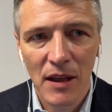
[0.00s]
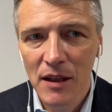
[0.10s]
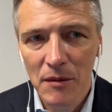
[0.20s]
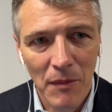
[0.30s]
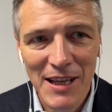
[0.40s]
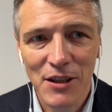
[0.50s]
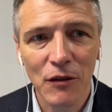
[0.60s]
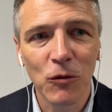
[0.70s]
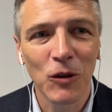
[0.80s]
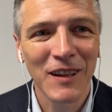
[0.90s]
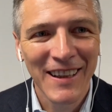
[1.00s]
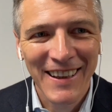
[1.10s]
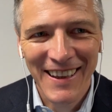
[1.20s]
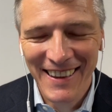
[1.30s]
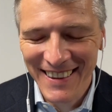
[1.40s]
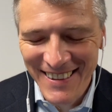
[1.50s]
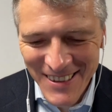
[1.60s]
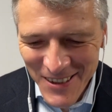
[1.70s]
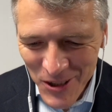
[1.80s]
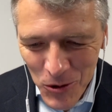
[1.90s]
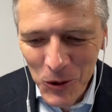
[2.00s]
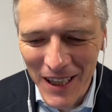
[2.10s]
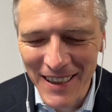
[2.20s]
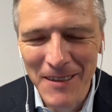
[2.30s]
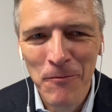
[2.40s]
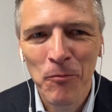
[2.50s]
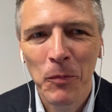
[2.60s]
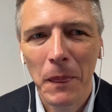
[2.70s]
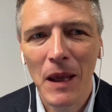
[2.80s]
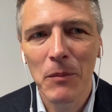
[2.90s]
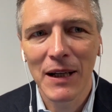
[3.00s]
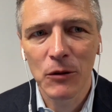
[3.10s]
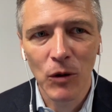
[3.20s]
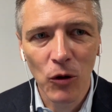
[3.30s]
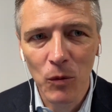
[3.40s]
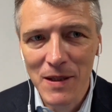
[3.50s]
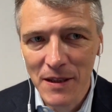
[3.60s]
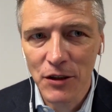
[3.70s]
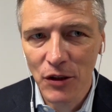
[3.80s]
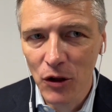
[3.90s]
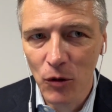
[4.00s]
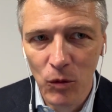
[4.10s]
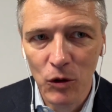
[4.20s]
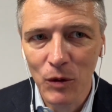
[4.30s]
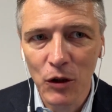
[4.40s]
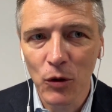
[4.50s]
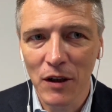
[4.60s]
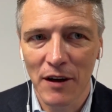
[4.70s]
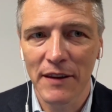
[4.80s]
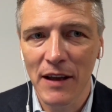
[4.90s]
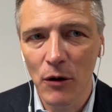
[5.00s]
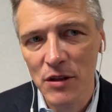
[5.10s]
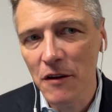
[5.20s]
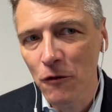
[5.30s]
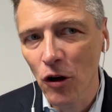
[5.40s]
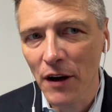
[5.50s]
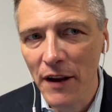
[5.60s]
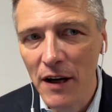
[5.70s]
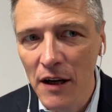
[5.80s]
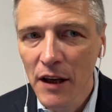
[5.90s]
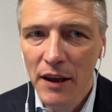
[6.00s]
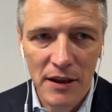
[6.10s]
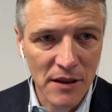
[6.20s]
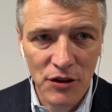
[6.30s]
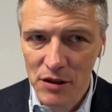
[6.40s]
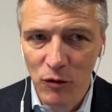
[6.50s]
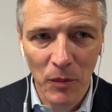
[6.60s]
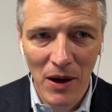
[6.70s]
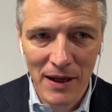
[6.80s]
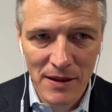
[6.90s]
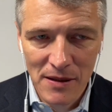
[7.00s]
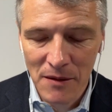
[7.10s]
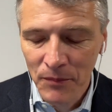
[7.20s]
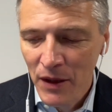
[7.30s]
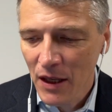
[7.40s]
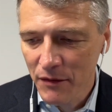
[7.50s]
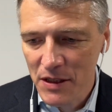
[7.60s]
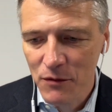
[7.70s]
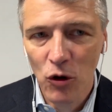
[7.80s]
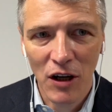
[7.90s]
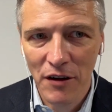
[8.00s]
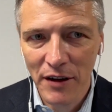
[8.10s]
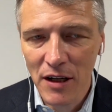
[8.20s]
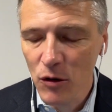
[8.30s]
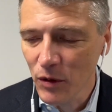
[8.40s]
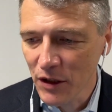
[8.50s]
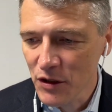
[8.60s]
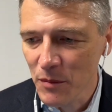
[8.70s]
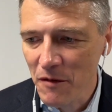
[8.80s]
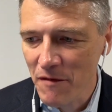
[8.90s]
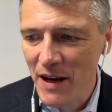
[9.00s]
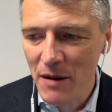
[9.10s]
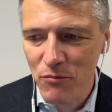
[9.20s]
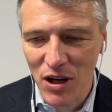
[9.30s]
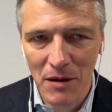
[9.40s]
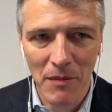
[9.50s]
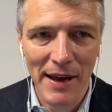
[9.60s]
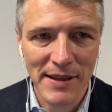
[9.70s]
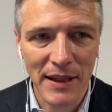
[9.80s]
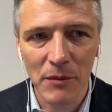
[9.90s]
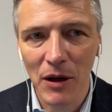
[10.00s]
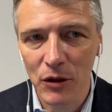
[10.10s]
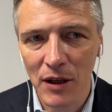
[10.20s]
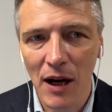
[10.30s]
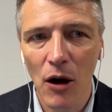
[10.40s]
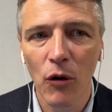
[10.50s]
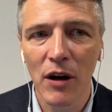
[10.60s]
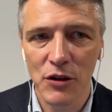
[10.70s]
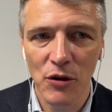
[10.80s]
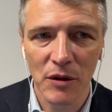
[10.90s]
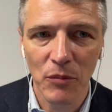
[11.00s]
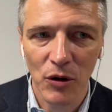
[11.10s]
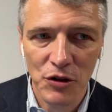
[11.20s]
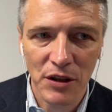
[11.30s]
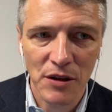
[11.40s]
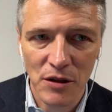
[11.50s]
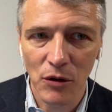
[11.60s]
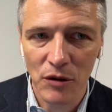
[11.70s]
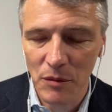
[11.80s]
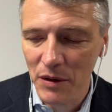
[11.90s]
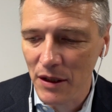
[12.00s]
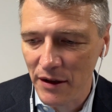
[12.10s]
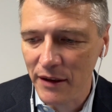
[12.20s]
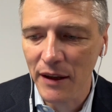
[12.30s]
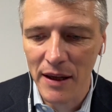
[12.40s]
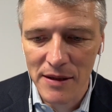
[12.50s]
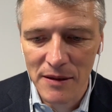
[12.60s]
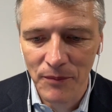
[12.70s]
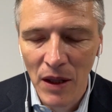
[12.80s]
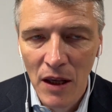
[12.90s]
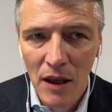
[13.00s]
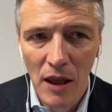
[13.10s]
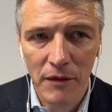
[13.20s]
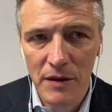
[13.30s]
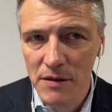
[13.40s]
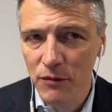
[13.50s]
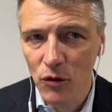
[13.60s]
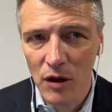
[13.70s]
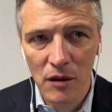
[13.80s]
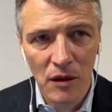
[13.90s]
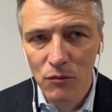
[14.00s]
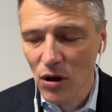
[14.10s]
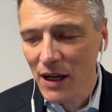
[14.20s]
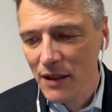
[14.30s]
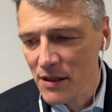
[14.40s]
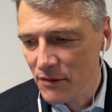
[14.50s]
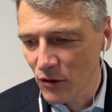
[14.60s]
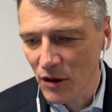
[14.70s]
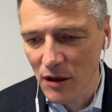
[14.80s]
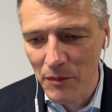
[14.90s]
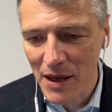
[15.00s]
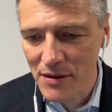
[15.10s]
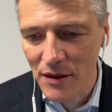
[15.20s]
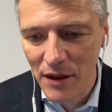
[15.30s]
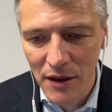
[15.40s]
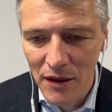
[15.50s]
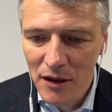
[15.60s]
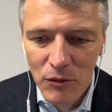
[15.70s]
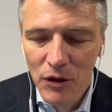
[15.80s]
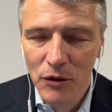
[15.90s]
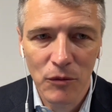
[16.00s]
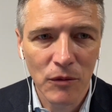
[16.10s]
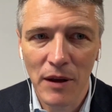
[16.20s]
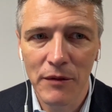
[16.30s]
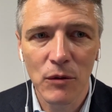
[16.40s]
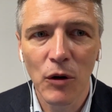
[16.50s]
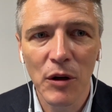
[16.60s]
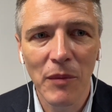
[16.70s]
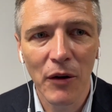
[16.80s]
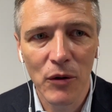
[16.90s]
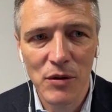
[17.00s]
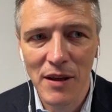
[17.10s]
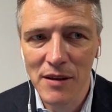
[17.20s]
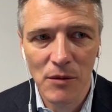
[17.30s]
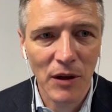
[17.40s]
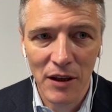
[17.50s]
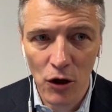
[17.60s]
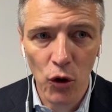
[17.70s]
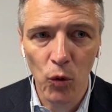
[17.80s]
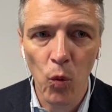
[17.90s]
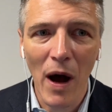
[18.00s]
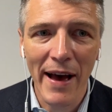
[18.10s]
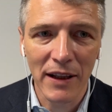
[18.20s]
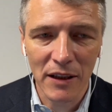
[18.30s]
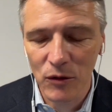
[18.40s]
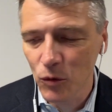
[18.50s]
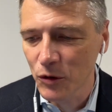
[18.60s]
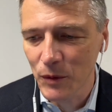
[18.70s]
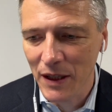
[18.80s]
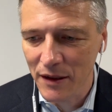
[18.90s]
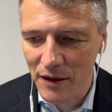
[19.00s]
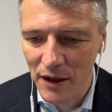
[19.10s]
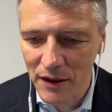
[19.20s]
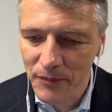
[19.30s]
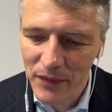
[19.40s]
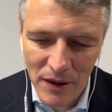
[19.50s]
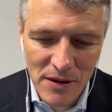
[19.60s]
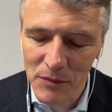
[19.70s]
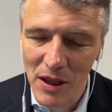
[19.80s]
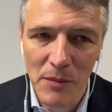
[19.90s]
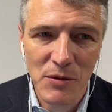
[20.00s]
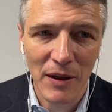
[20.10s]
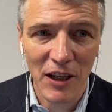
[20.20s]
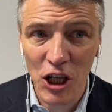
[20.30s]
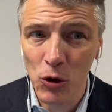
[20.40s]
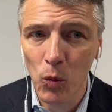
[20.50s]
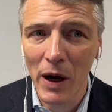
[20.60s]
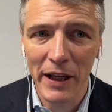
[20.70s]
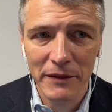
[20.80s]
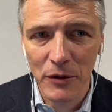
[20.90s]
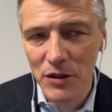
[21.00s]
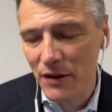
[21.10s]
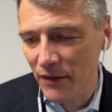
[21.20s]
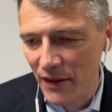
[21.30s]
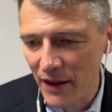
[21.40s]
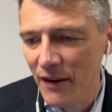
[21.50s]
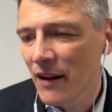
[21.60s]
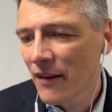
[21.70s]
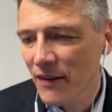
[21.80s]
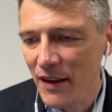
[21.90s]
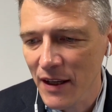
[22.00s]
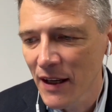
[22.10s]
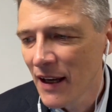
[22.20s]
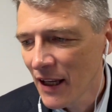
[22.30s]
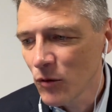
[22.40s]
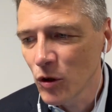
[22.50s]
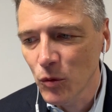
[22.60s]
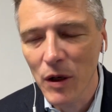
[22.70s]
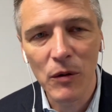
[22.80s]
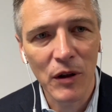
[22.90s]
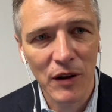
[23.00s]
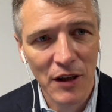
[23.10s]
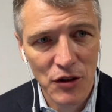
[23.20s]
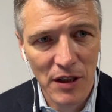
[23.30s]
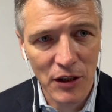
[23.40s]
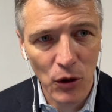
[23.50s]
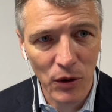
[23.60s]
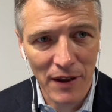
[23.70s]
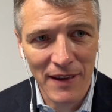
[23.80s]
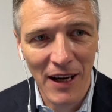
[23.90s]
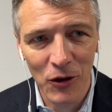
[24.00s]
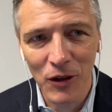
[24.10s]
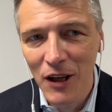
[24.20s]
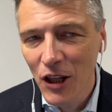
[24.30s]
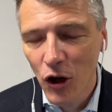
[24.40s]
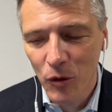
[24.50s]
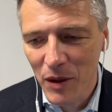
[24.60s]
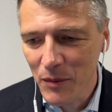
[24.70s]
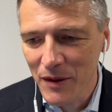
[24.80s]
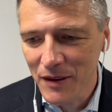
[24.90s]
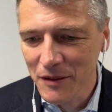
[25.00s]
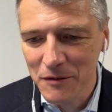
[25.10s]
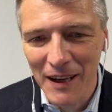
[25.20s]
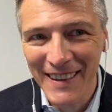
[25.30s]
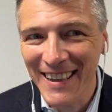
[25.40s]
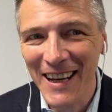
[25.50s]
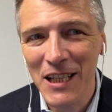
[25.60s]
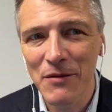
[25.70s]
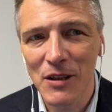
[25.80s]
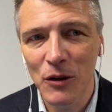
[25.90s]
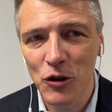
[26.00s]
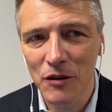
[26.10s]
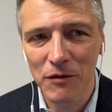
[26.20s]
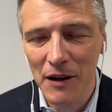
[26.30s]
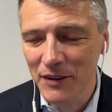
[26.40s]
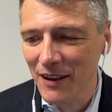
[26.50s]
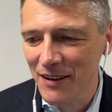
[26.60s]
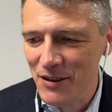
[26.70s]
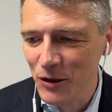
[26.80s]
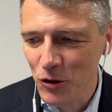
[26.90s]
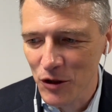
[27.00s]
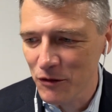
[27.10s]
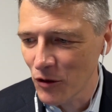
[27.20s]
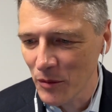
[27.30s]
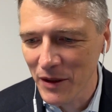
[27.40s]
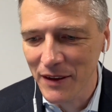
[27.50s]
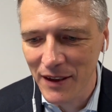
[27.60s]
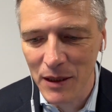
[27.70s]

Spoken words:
masterful toolkit, but we always need to know what we're doing right now. Is it for career? Is it just for practice? If it's for career, we need to be very pragmatic about how a certain project is going to be realized. If it's for practice, for mastery, we don't have to worry about those things, and we can go wild in what we can create. sometimes we can go wild first and then think in what way we could actually tone it down, or maybe find a creative solution, $5 solution for $1 million